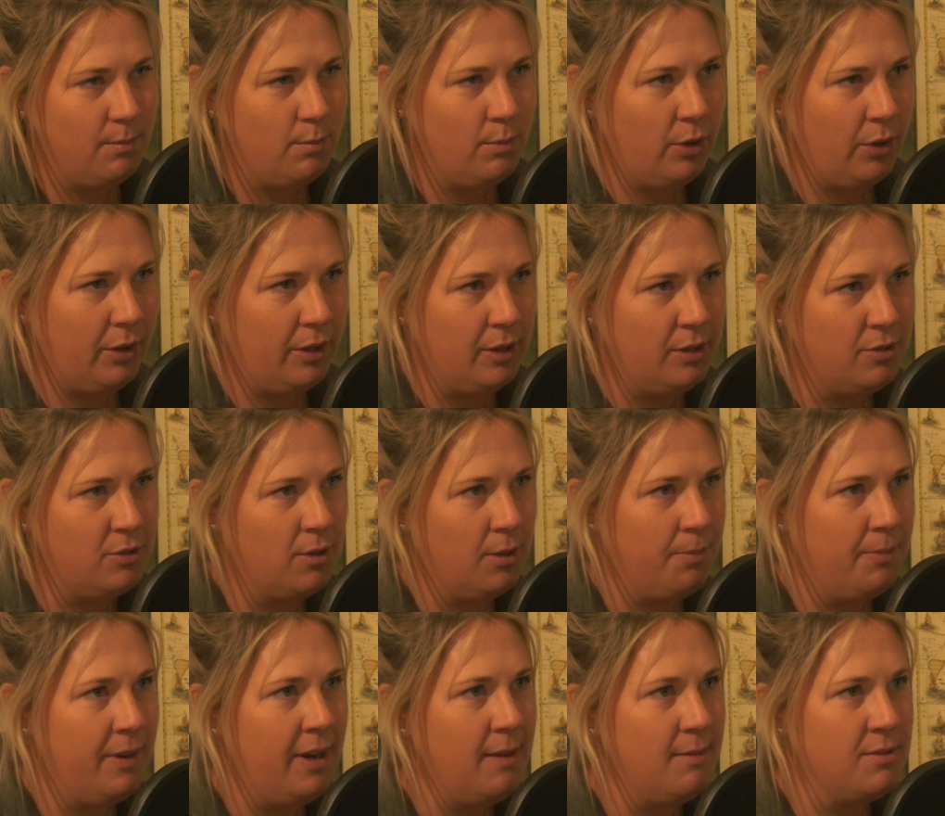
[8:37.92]
I'm not going to
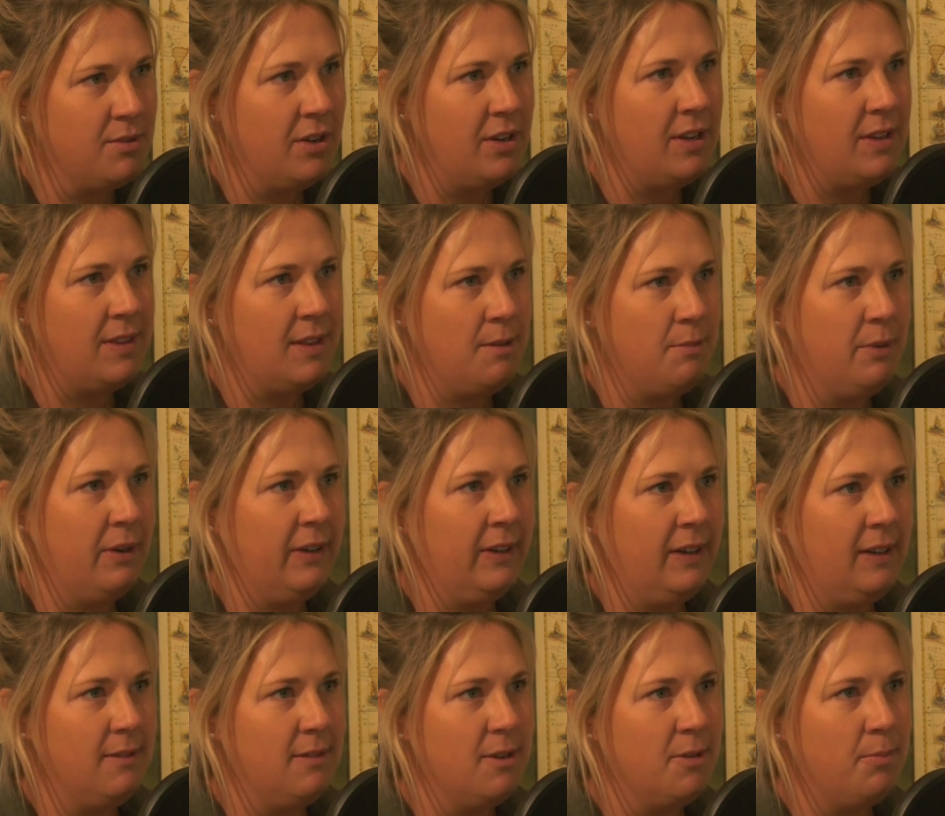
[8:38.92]
drop names or anything, but
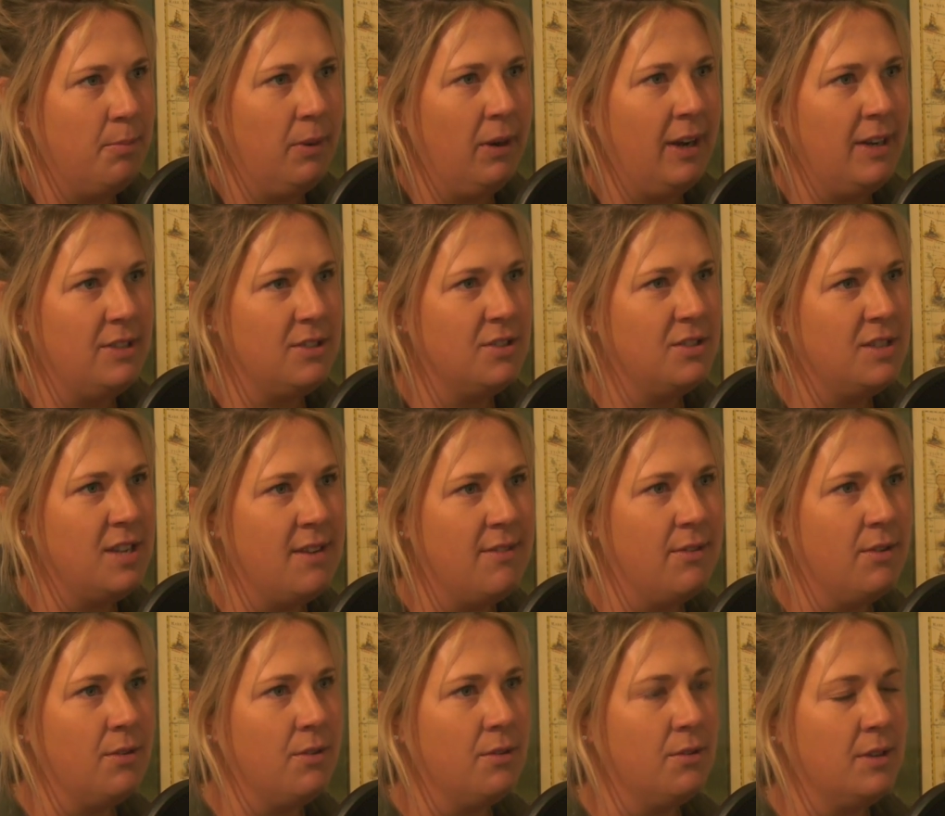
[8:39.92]
I applied to
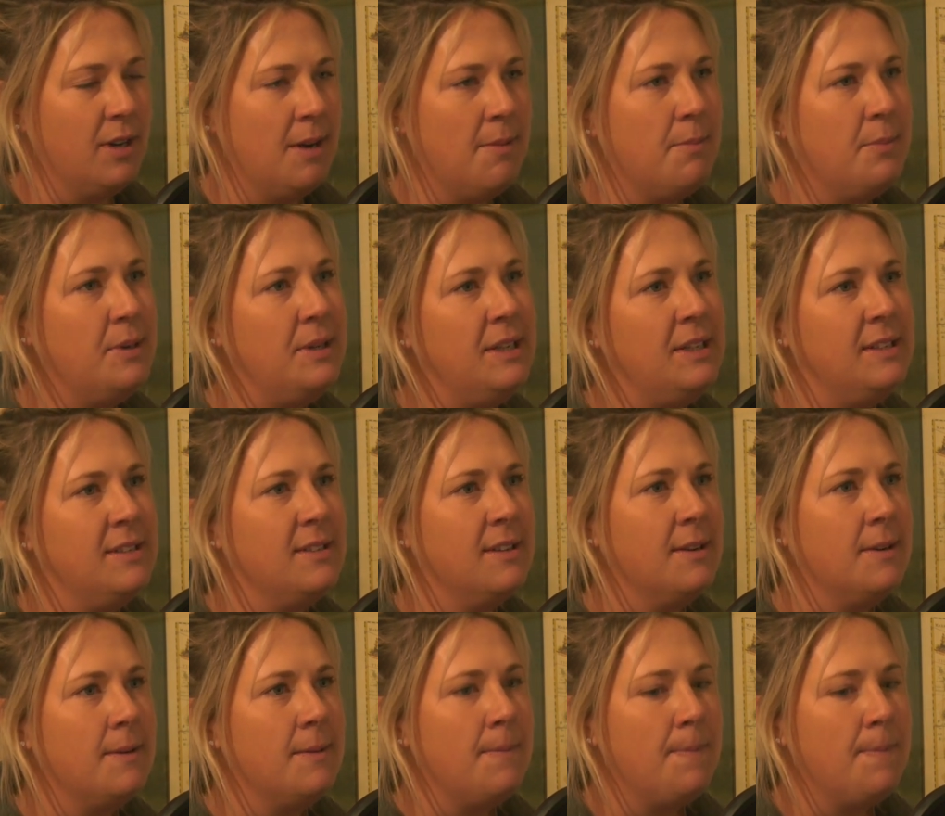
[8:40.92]
several companies